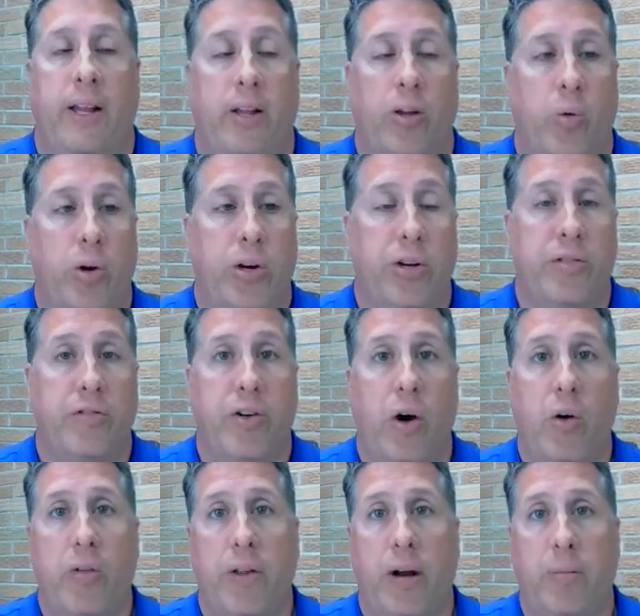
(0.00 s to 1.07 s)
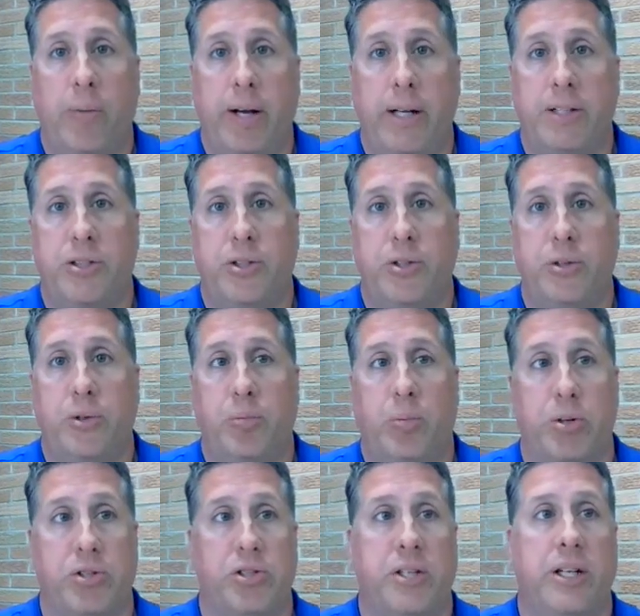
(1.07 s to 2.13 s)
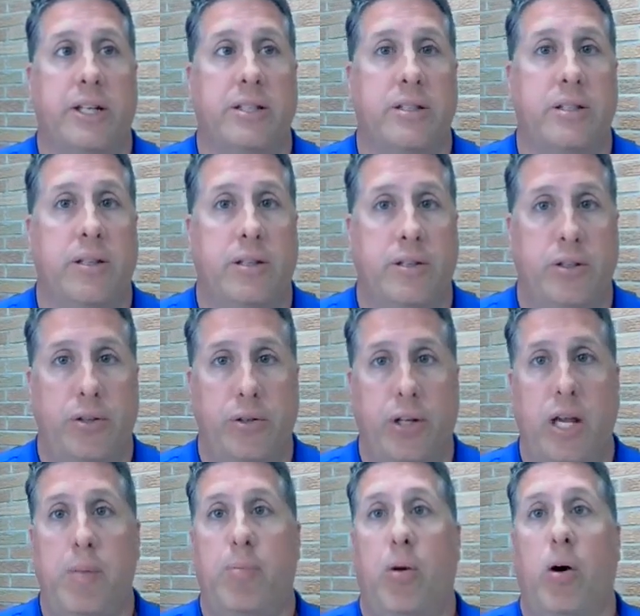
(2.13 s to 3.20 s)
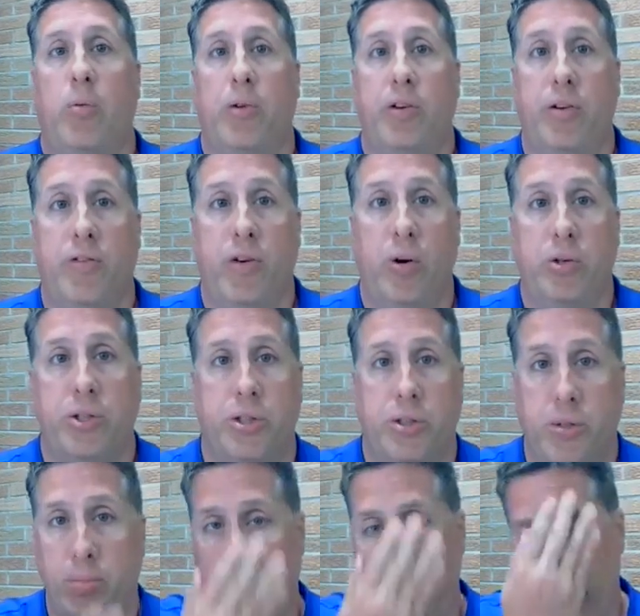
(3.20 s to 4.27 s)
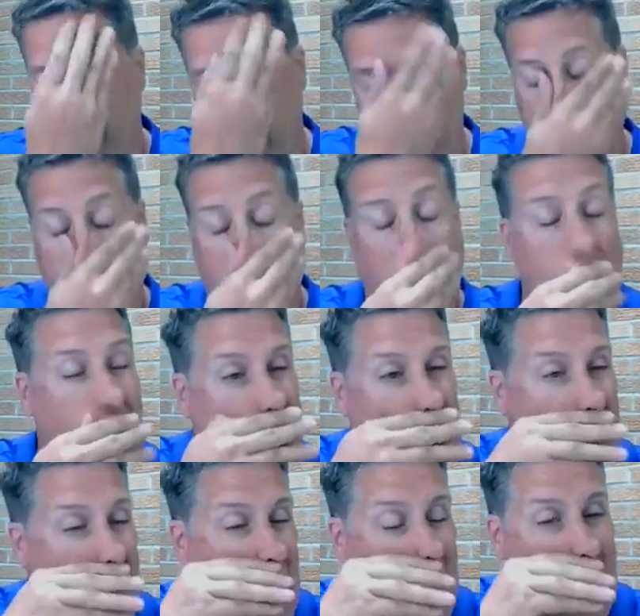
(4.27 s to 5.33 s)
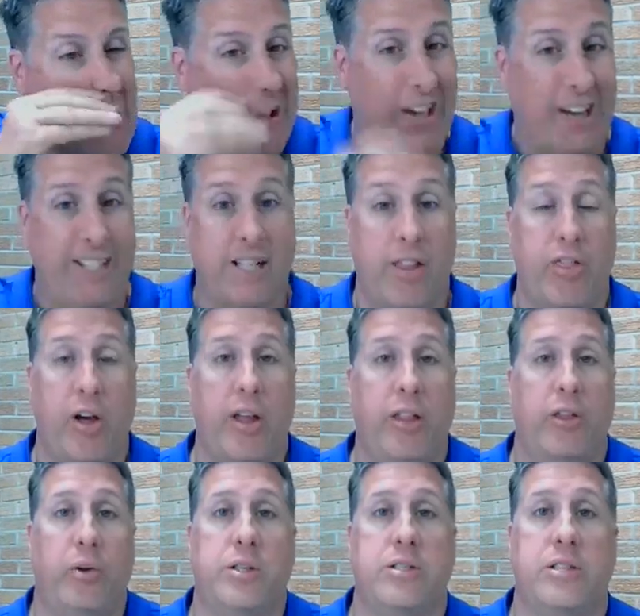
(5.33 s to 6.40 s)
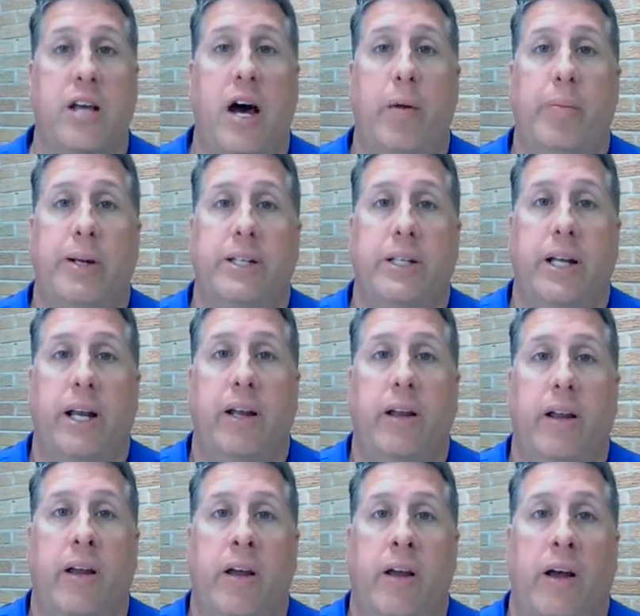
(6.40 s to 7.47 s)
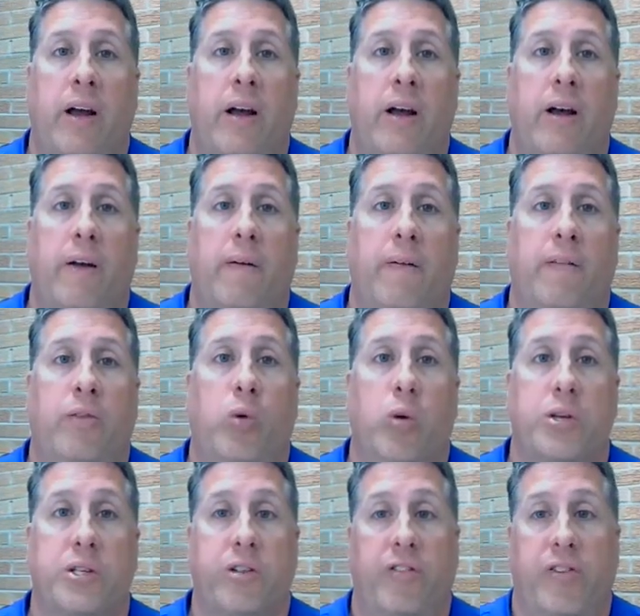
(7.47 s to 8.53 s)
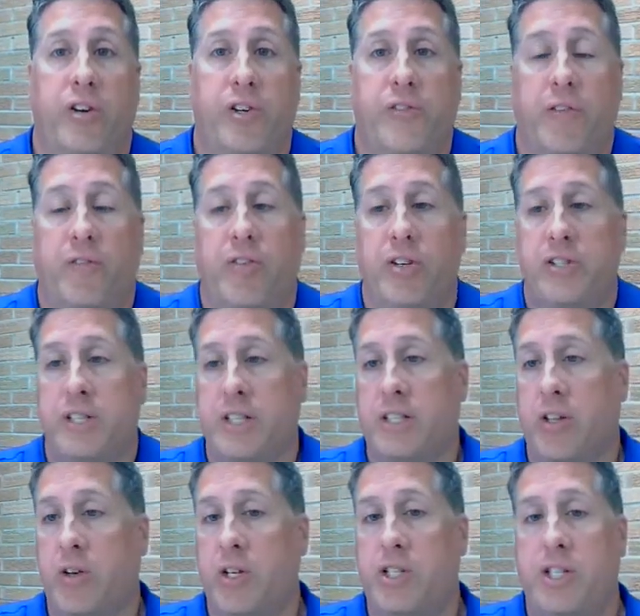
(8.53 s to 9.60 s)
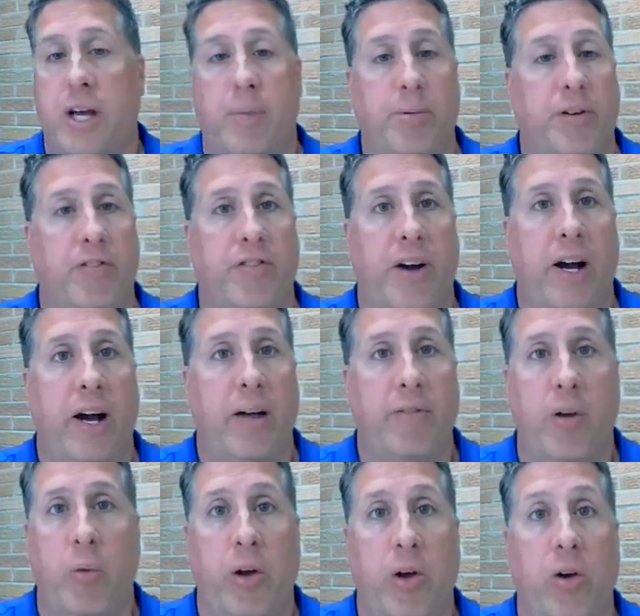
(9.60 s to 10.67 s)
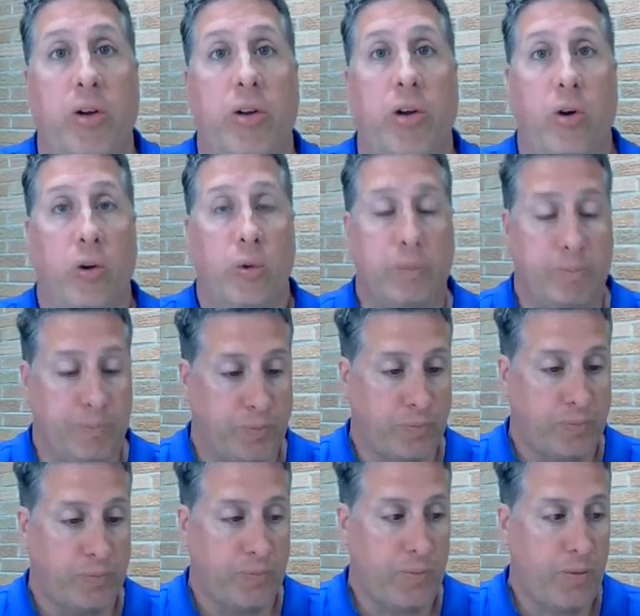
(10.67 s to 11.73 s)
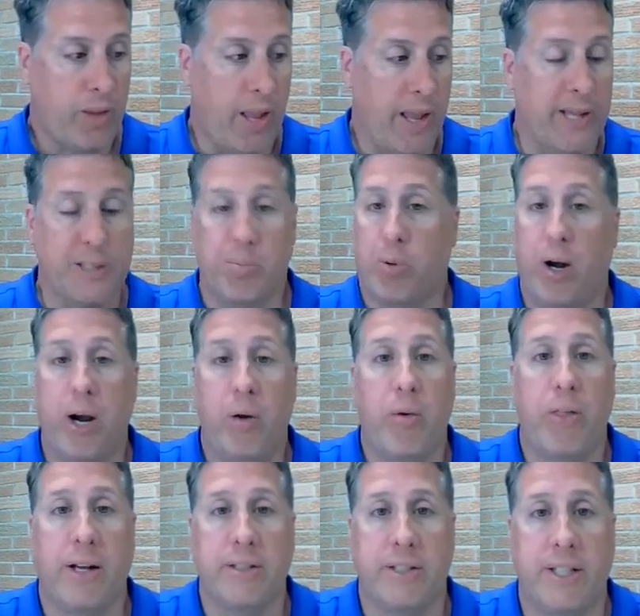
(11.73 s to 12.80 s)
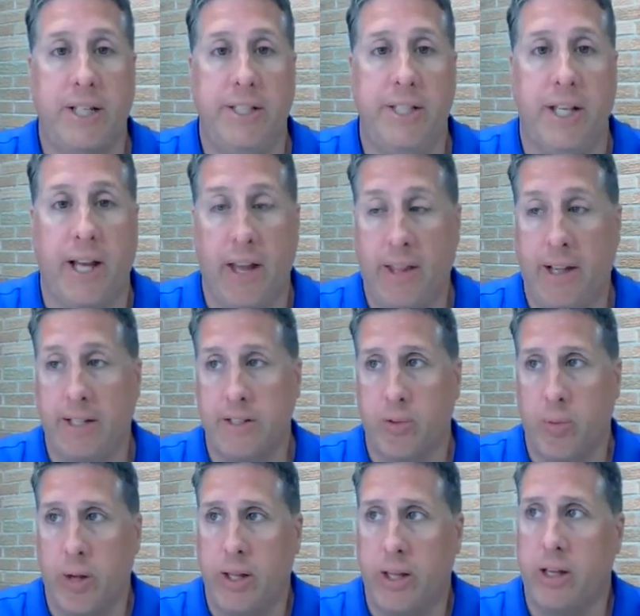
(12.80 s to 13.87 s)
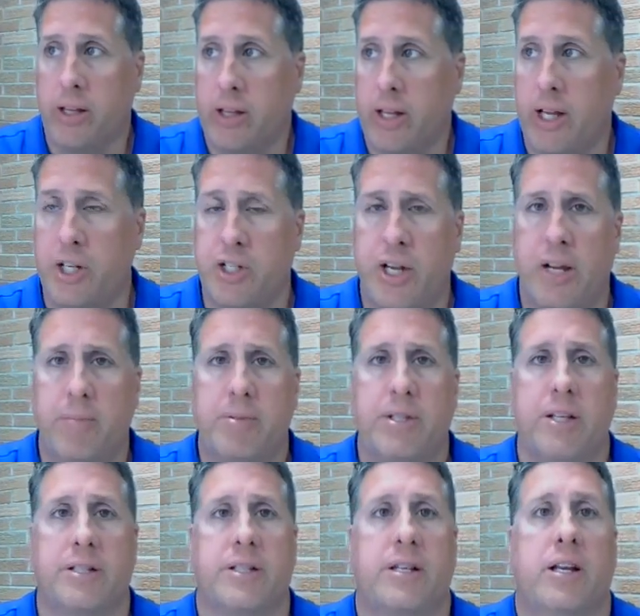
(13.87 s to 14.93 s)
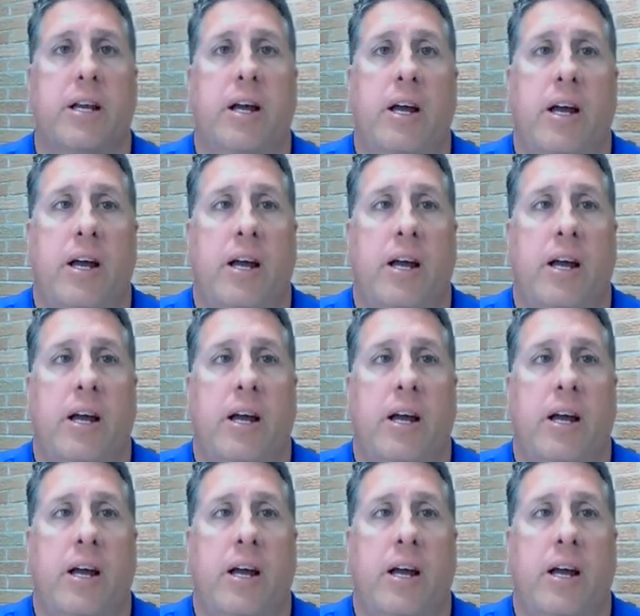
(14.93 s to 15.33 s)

And the word devote there means to persist, to keep on with devotion, to be faithful. Uh, and as I thought through this topic today, uh, of course the verse from 1 Thessalonians chapter 5 that we all know as pray without ceasing, I think is the way the King James says it.